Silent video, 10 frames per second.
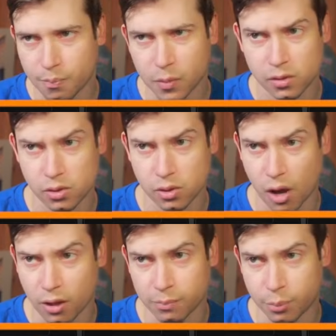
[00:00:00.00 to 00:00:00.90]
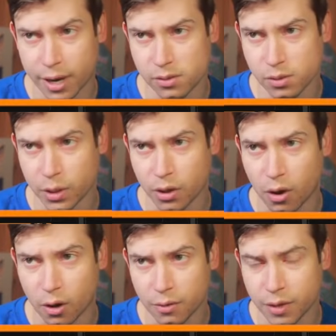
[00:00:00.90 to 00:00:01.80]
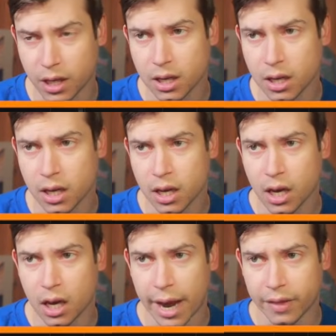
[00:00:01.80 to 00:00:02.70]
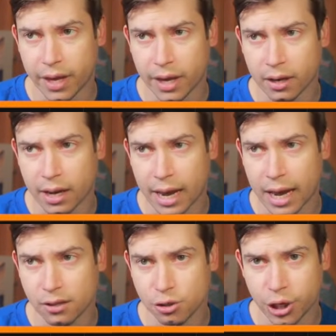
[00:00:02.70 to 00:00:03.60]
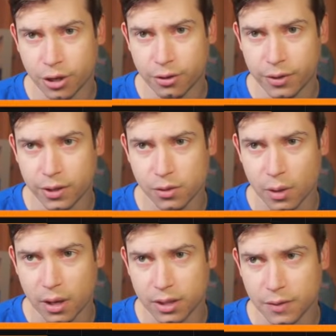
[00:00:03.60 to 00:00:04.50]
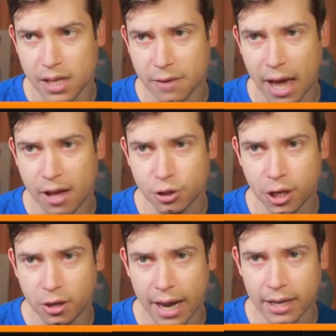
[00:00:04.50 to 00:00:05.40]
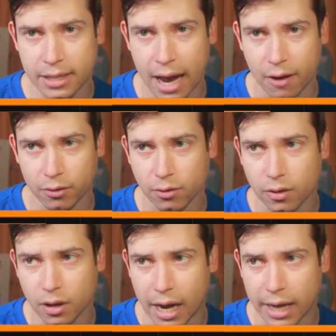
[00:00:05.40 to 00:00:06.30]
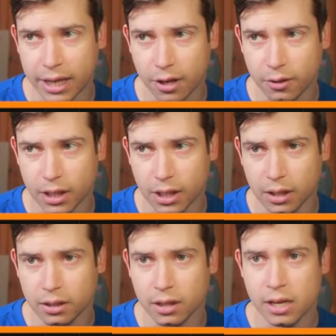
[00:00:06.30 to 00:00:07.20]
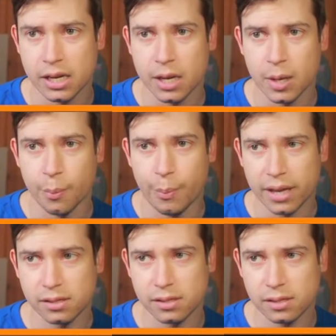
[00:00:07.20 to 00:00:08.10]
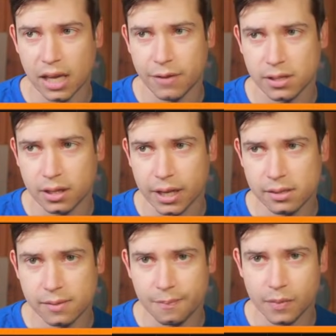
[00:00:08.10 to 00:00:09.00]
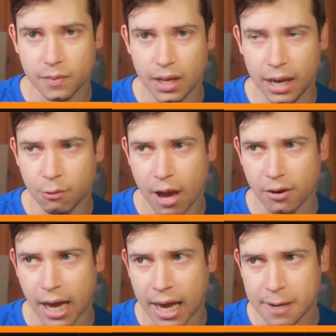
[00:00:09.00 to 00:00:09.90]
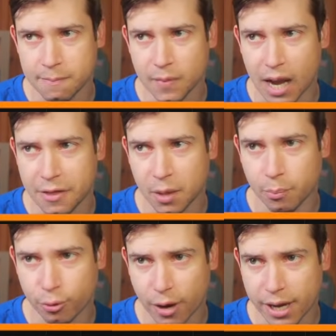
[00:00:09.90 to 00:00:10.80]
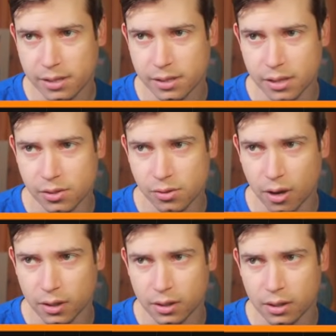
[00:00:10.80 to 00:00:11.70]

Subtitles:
solid price with Harvey, and then Algier feels relatively safe. Algier and Dowdle, I think, are the best, safest clicks in round 8. I think Price is solid